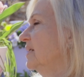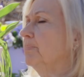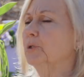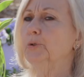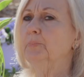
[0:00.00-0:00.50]
the
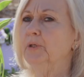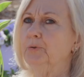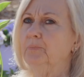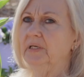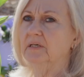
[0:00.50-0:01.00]
blue
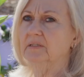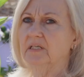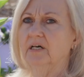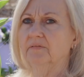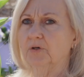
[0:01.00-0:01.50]
moon mix
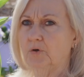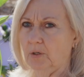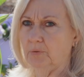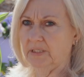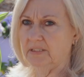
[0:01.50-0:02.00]
of the
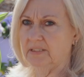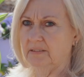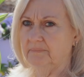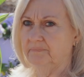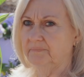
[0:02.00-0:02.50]
crocus.